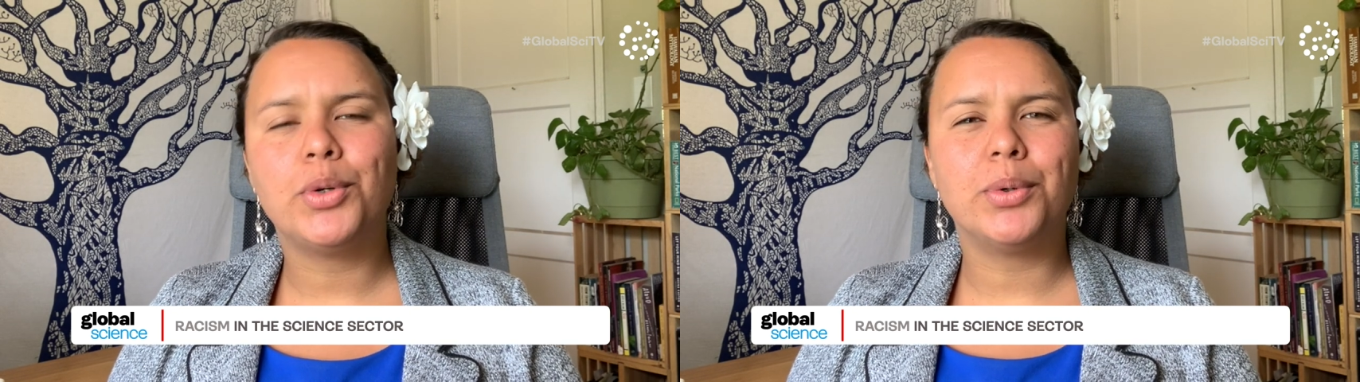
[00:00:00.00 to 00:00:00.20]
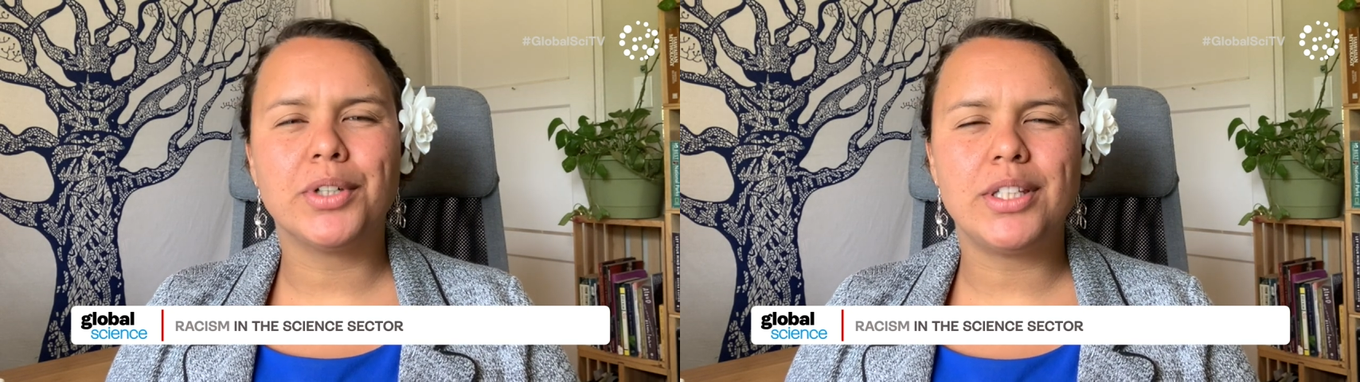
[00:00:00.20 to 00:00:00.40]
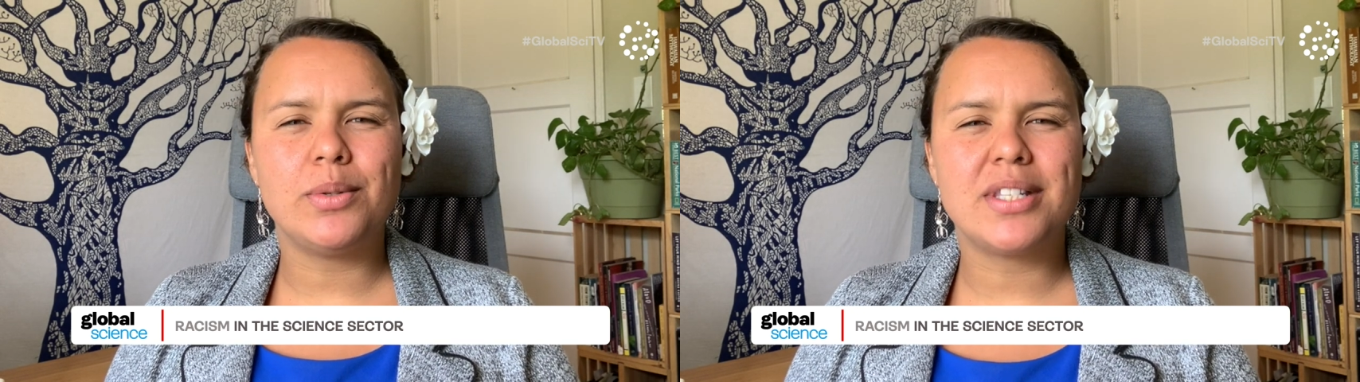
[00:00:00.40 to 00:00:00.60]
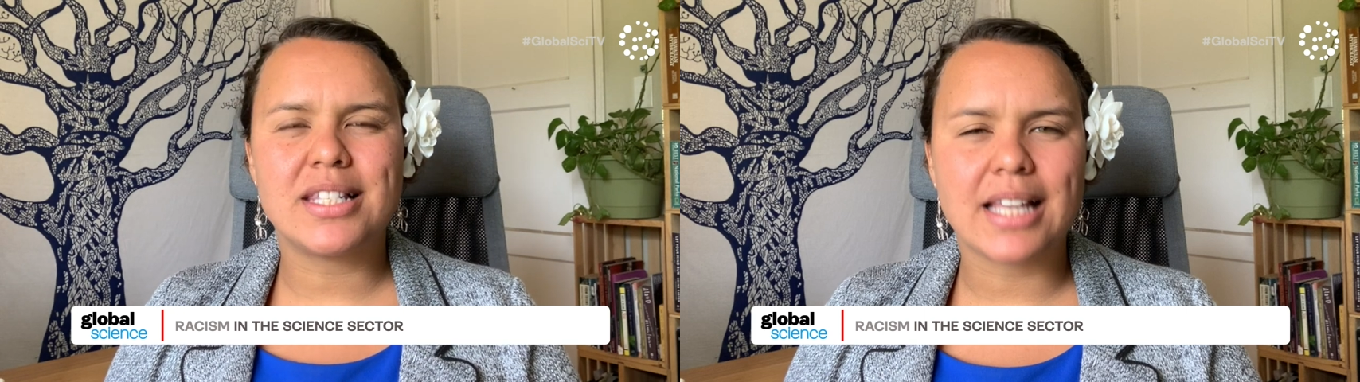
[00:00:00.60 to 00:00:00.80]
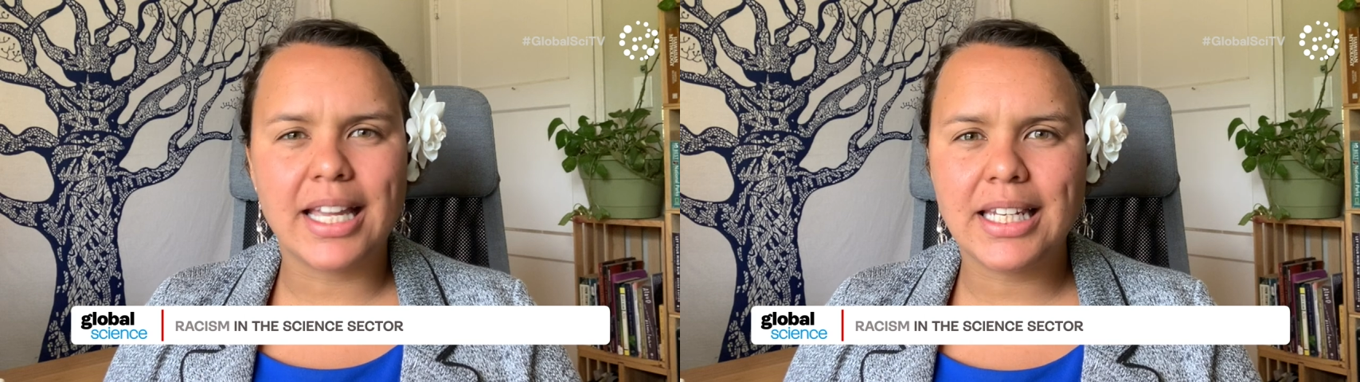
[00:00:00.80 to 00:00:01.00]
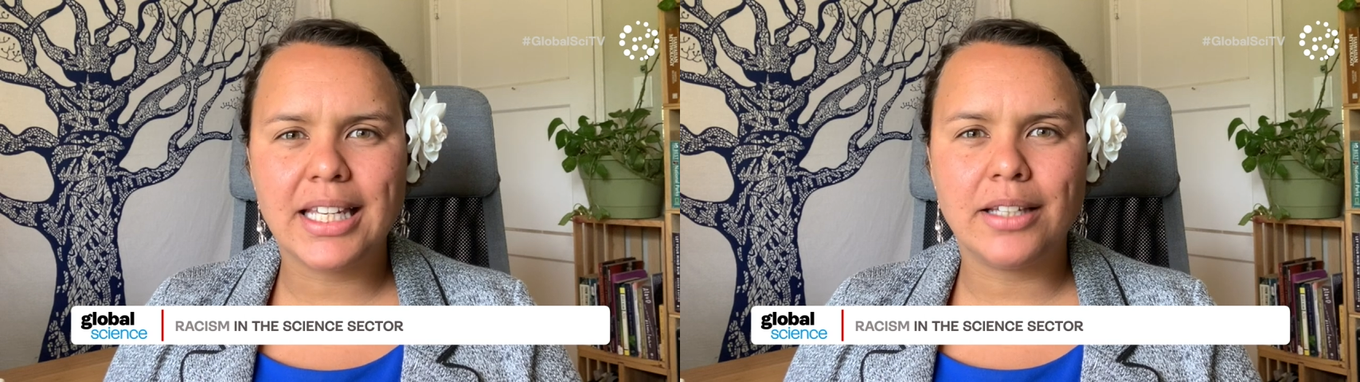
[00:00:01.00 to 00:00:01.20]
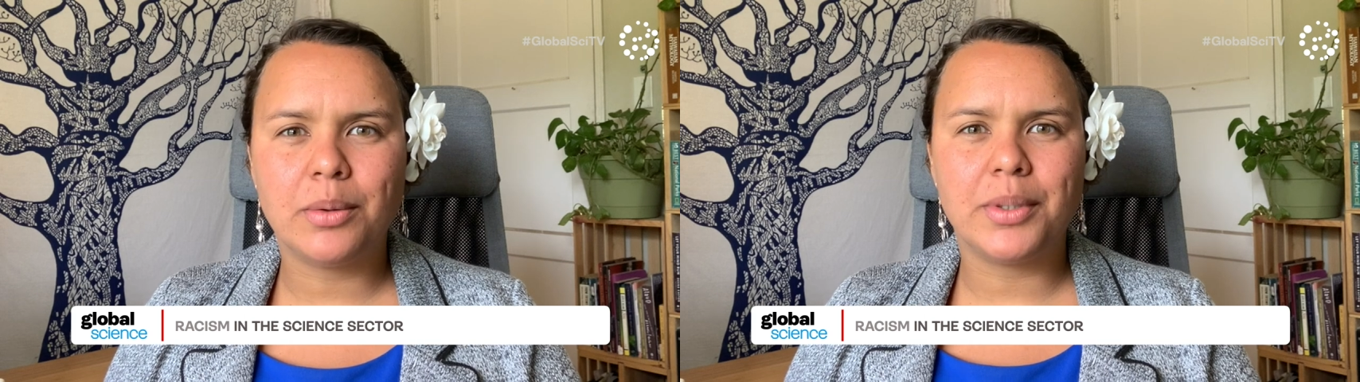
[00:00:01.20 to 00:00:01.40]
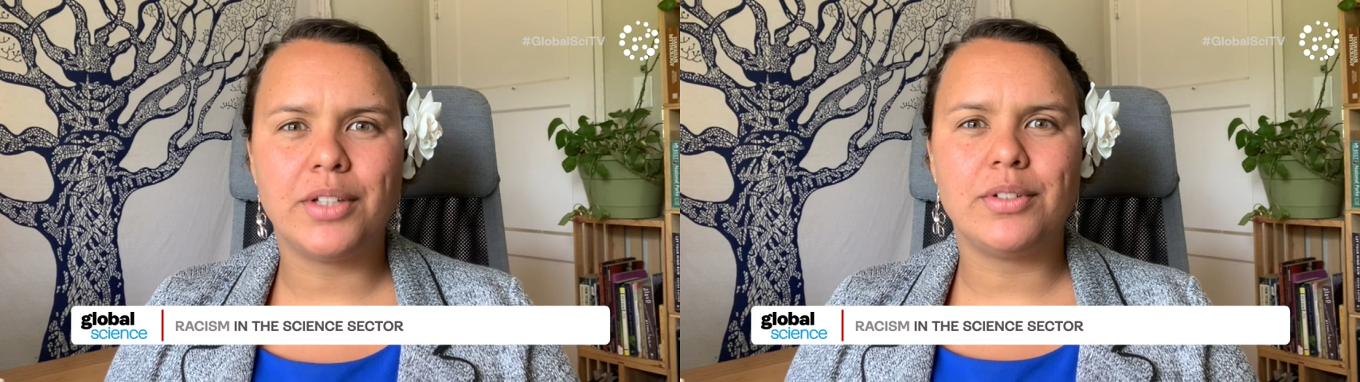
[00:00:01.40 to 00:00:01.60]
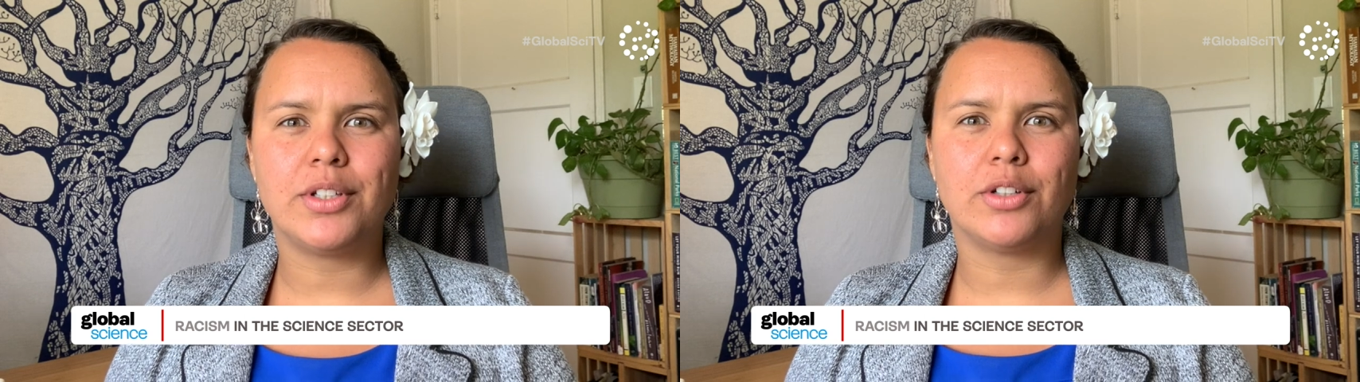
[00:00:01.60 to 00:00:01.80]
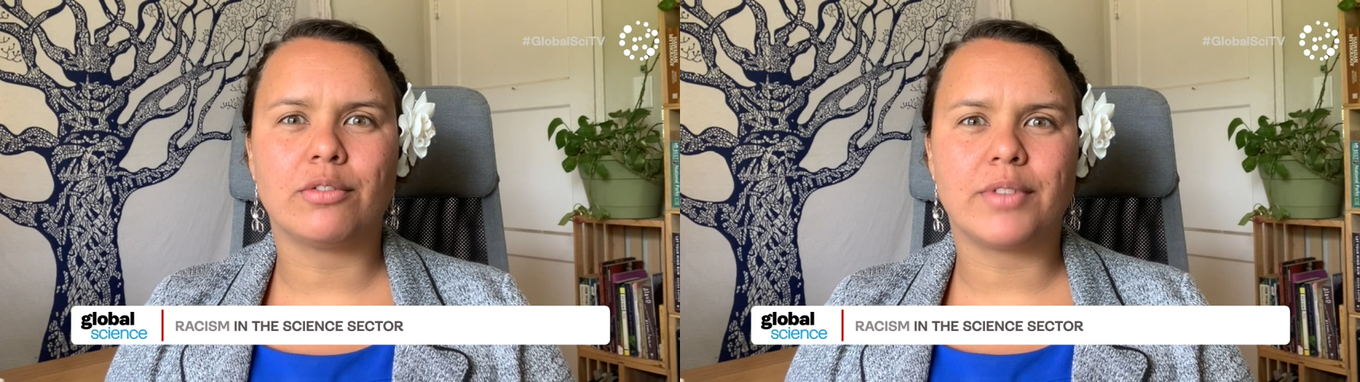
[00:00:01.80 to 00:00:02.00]
Who are you citing when you do
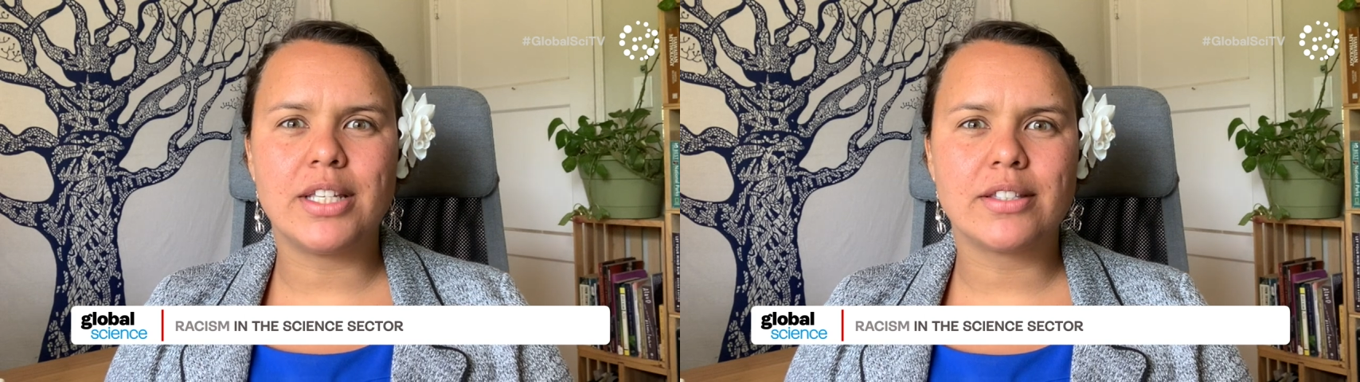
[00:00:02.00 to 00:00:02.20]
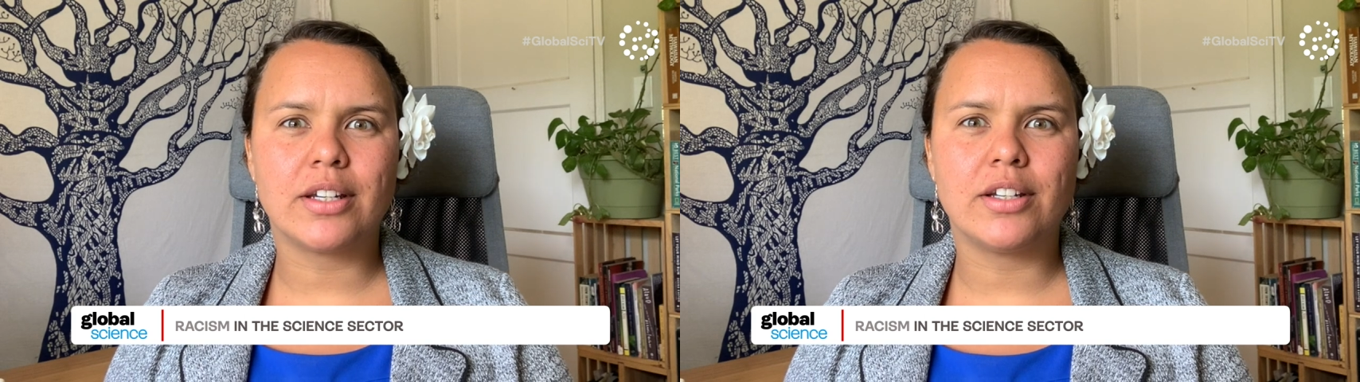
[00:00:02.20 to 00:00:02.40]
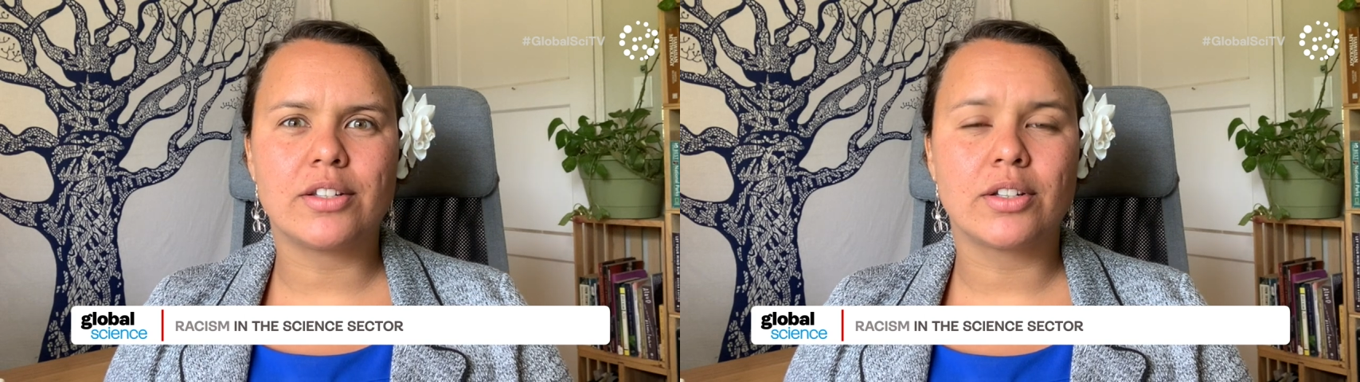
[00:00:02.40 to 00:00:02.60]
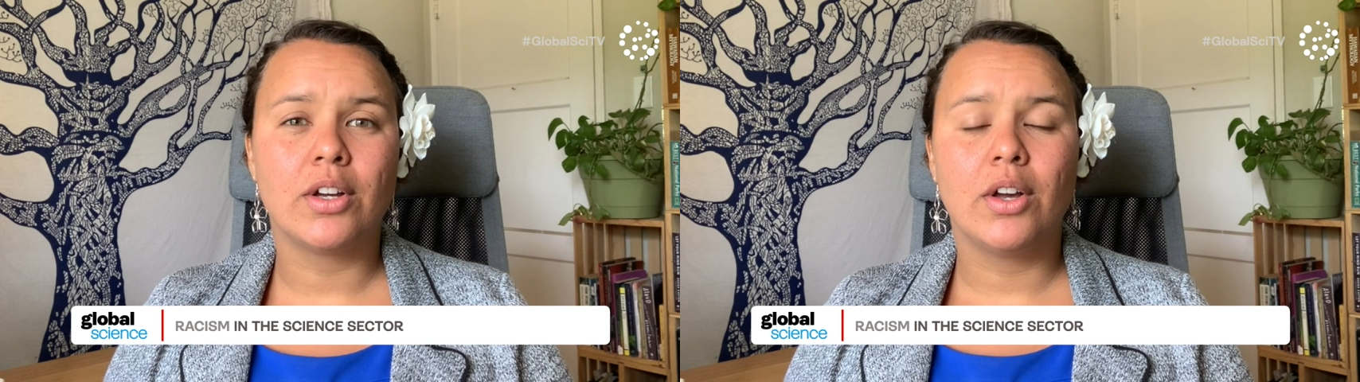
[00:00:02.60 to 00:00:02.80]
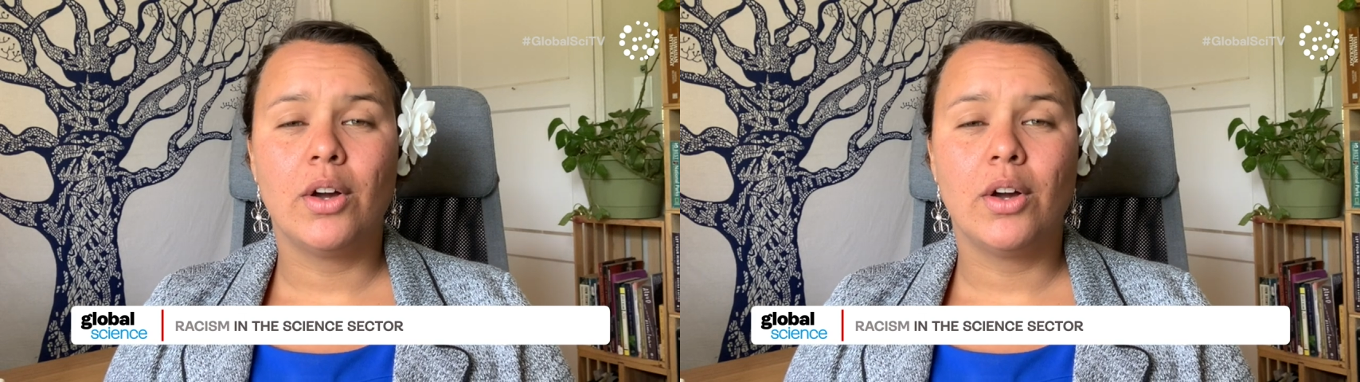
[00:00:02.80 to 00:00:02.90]
your research?